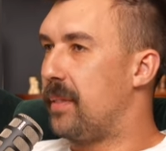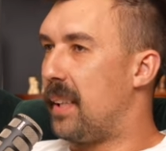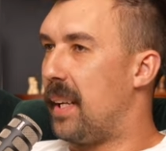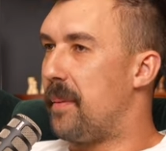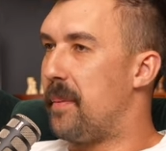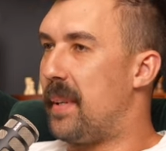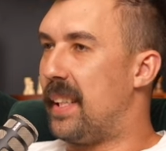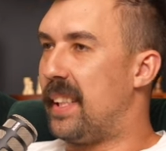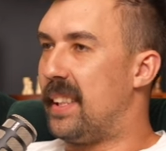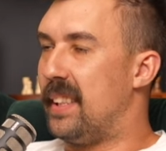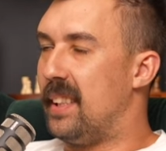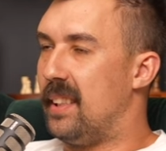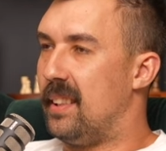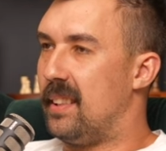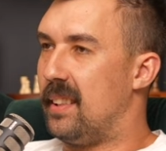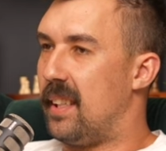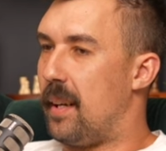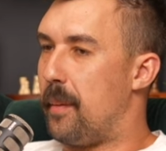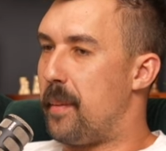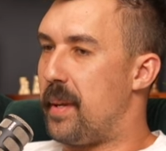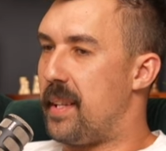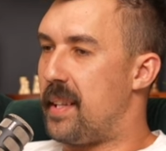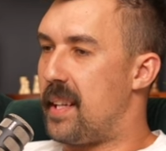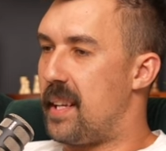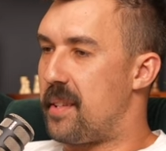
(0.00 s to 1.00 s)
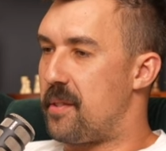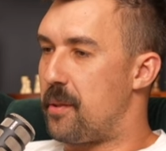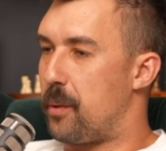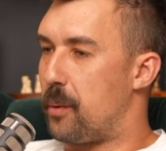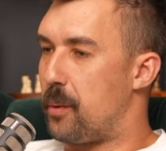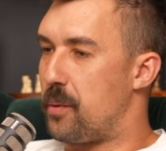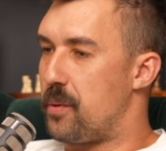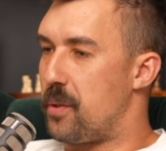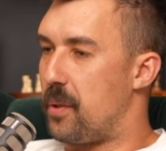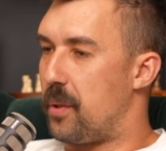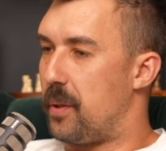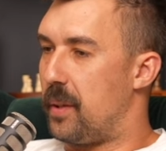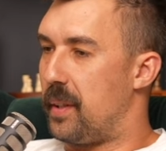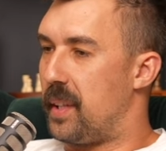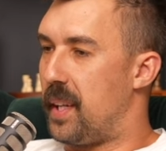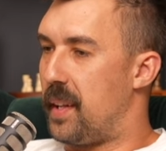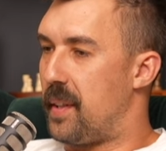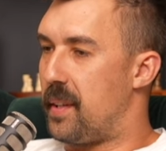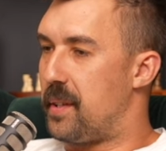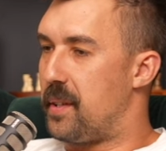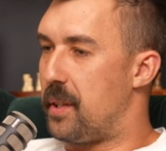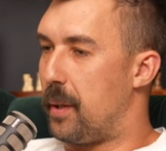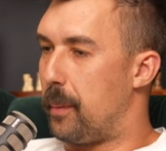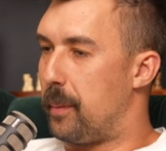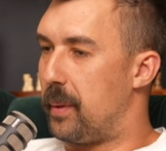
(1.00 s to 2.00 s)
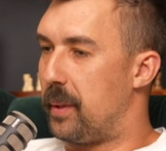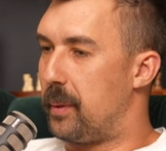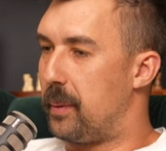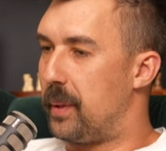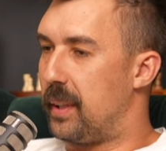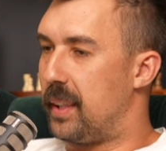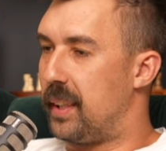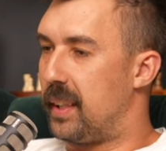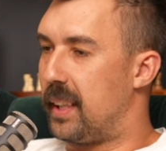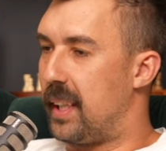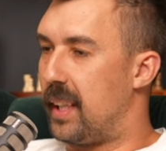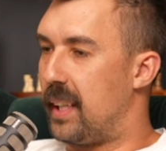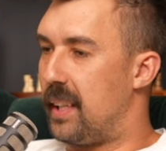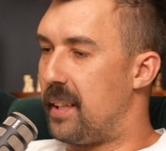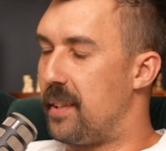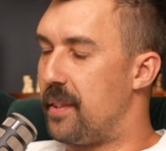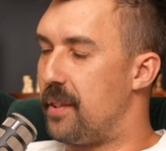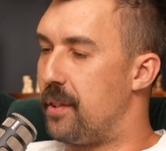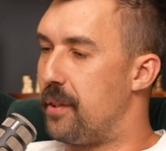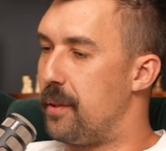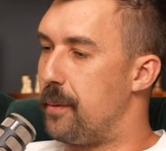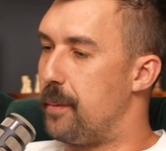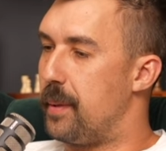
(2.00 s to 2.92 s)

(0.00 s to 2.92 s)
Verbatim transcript: I mean, yeah. I mean that's also another topic we can get into.